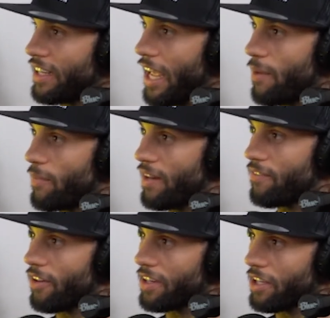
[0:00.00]
He came
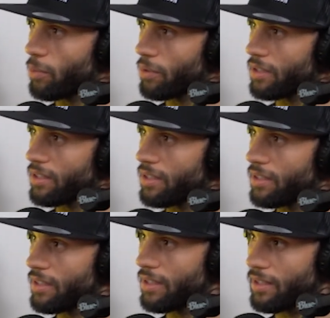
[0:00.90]
in, fought Gilbert,
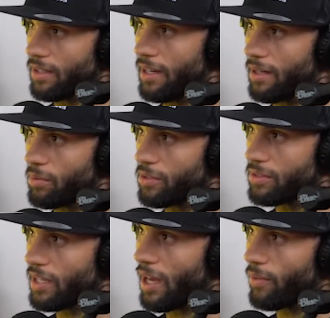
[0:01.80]
ended up
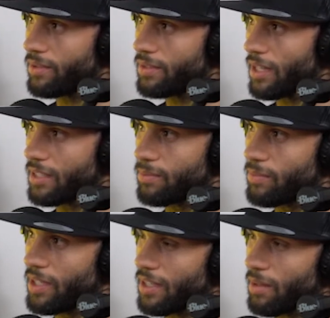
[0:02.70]
losing that one. Got
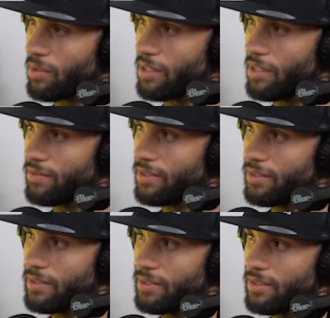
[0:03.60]
submitted, I believe.